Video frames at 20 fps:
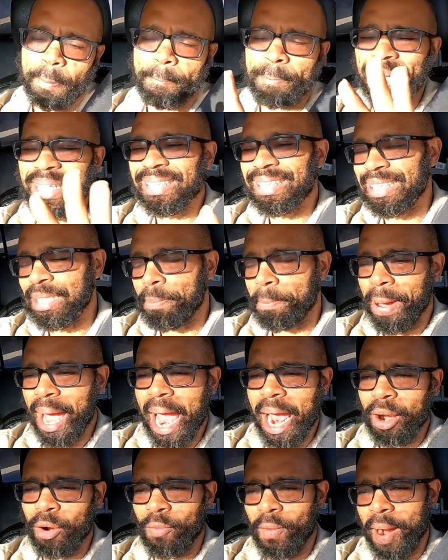busy
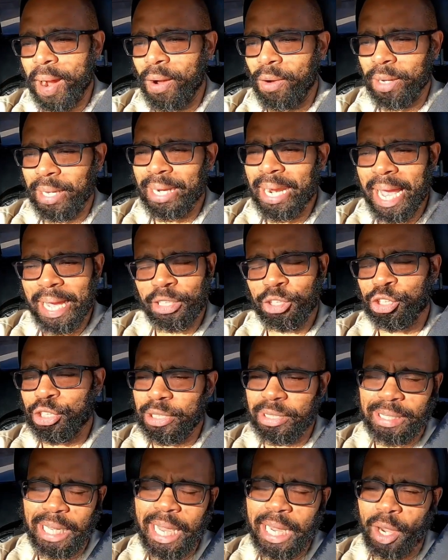background can
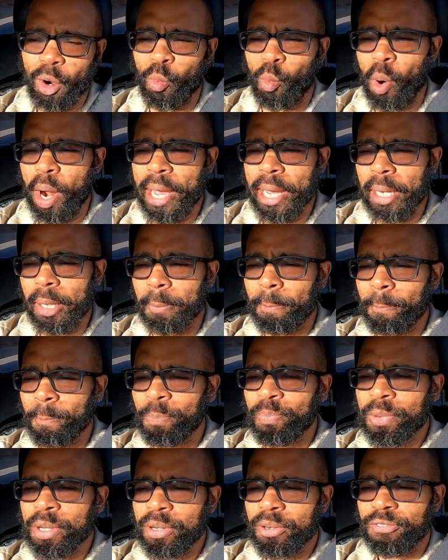actually take away
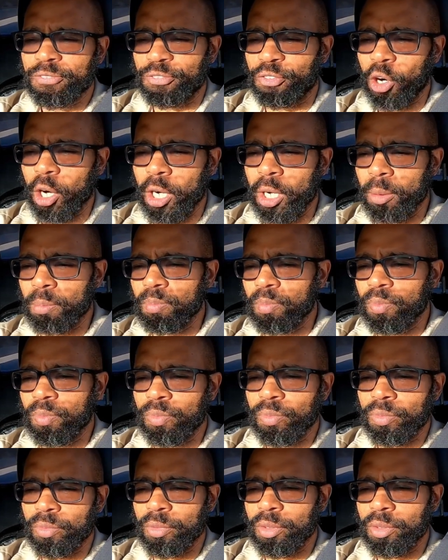from